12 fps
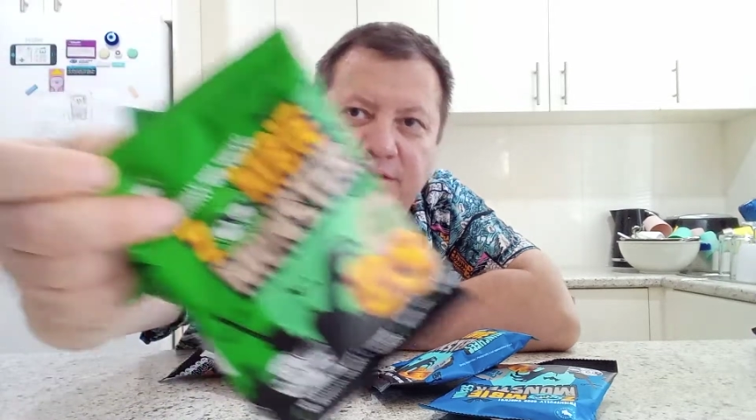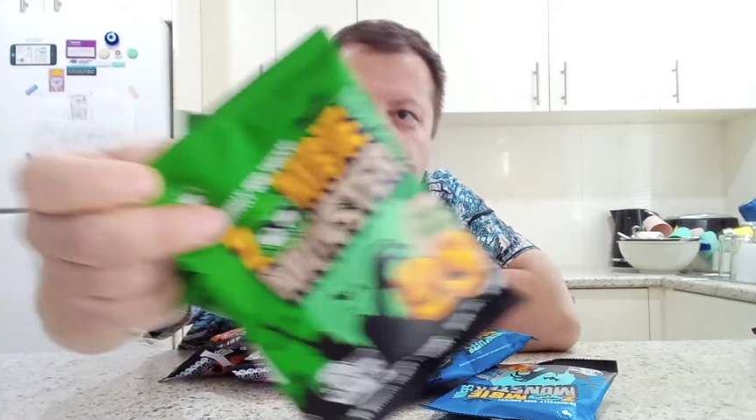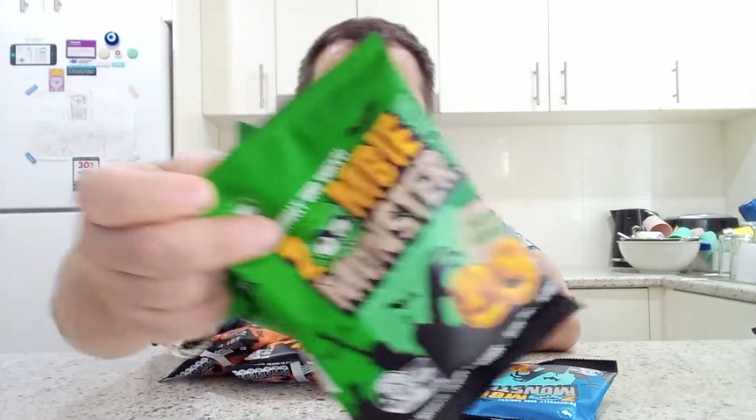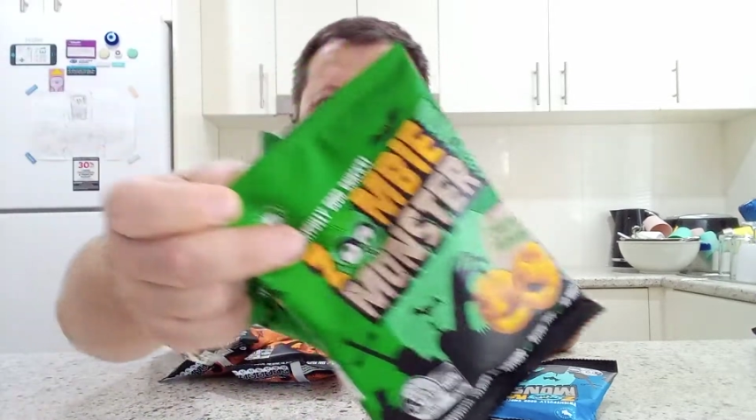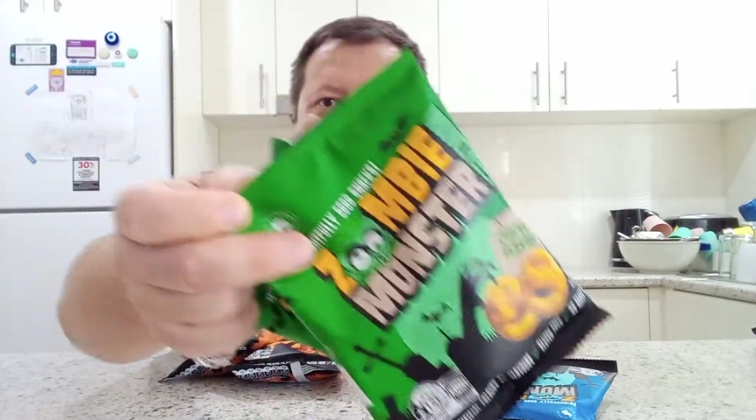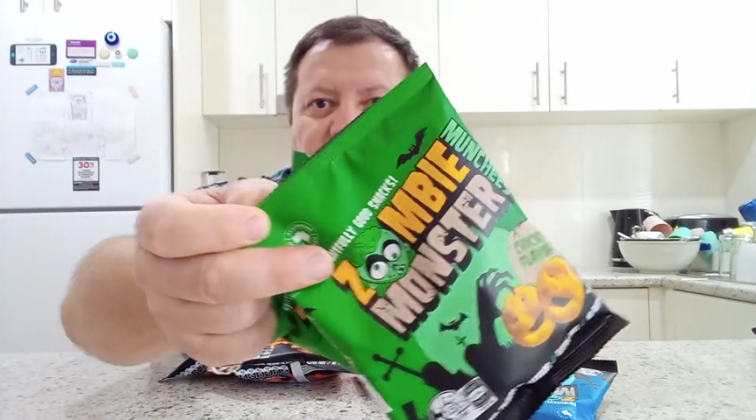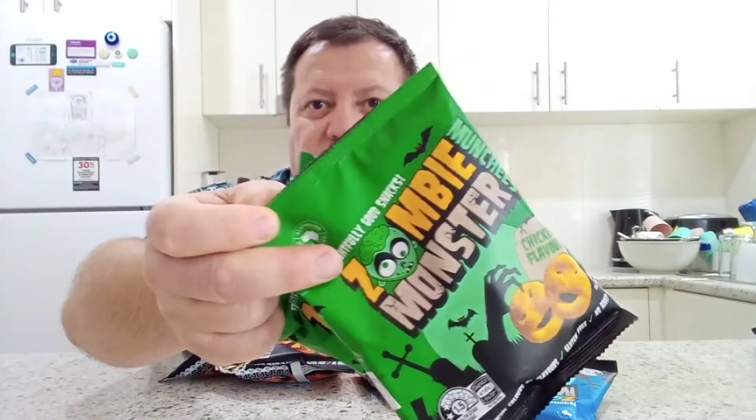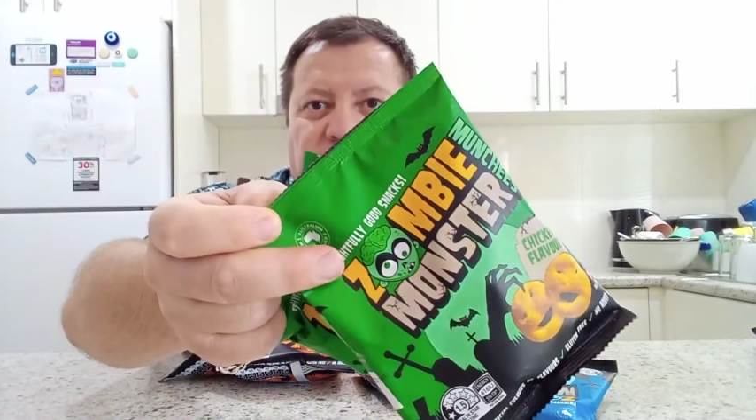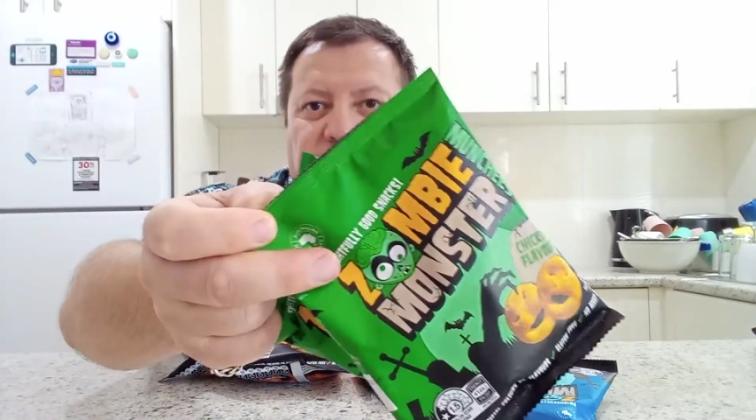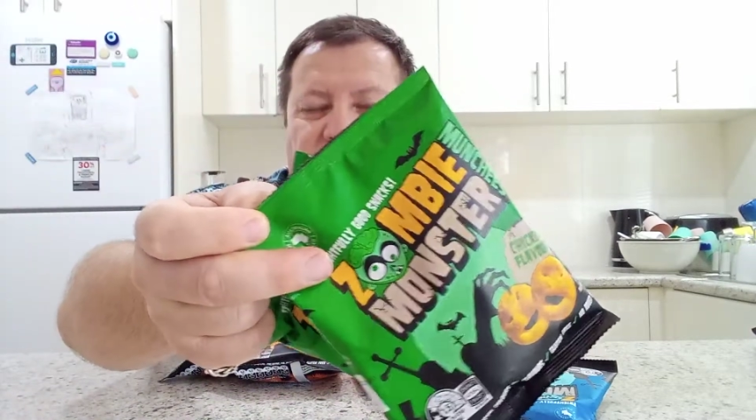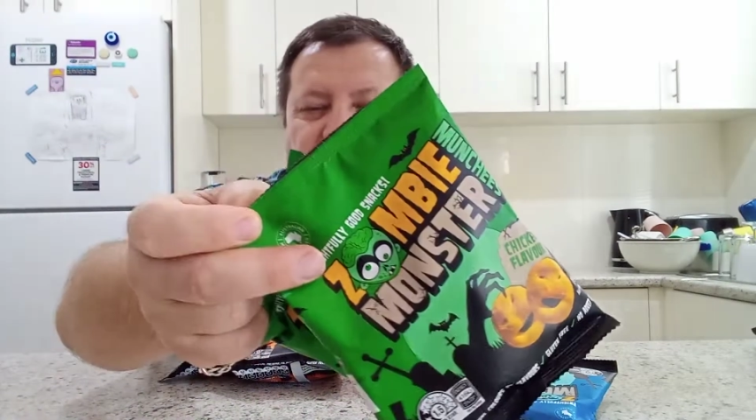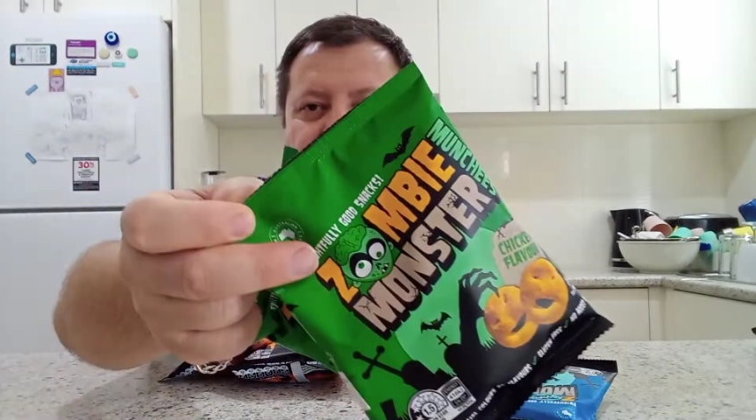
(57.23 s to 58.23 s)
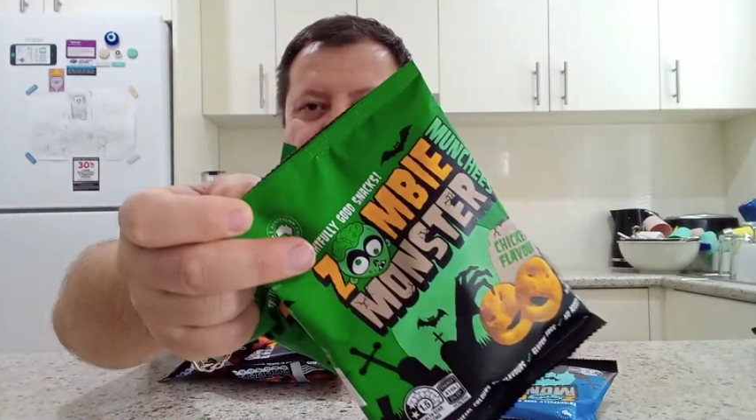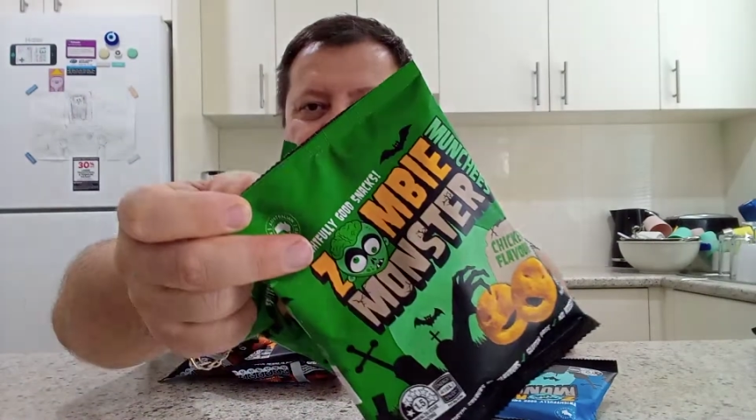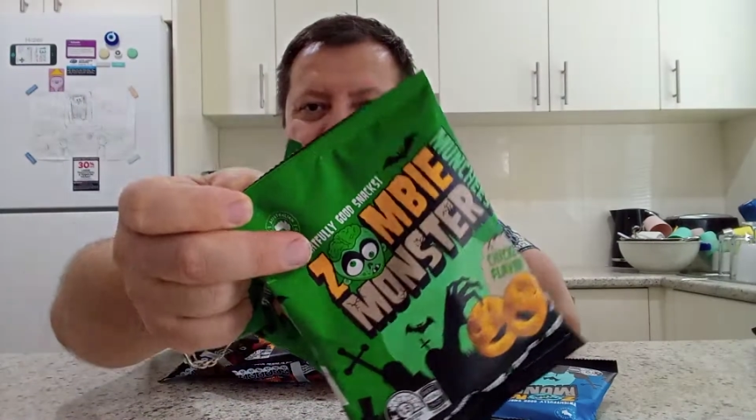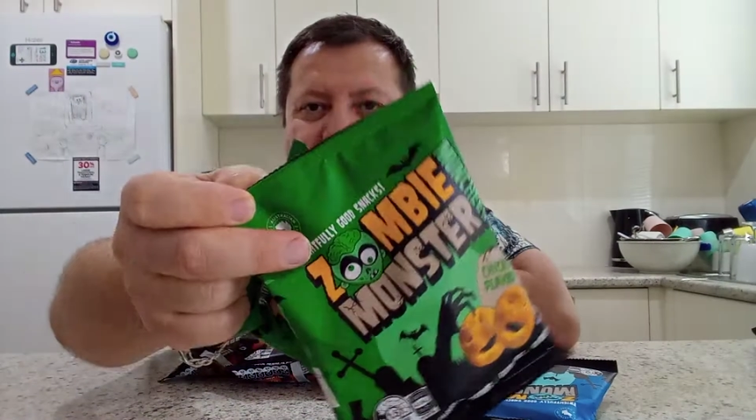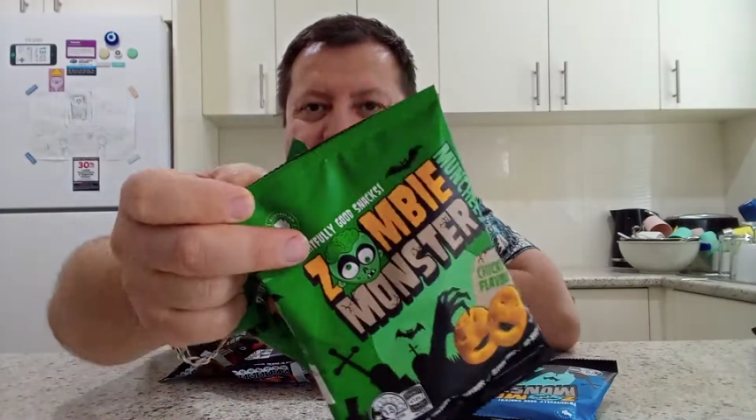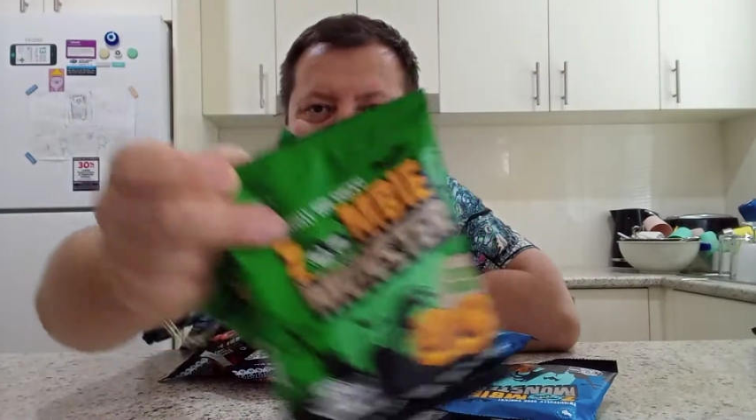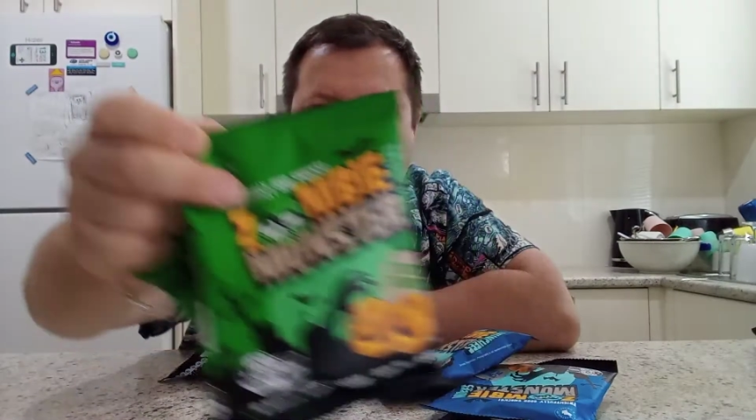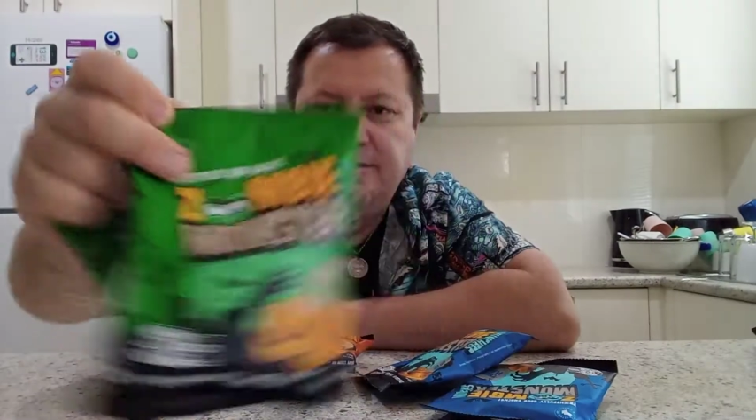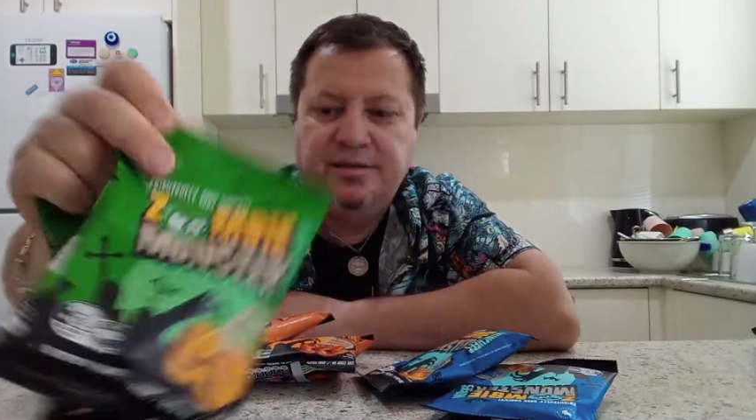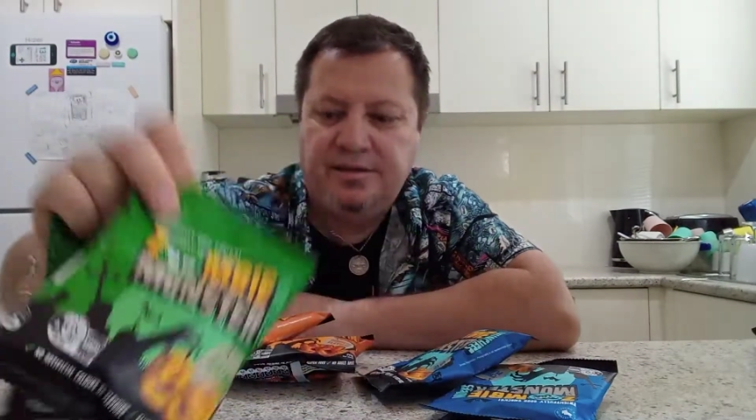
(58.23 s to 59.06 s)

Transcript: like chicken flavor anyway.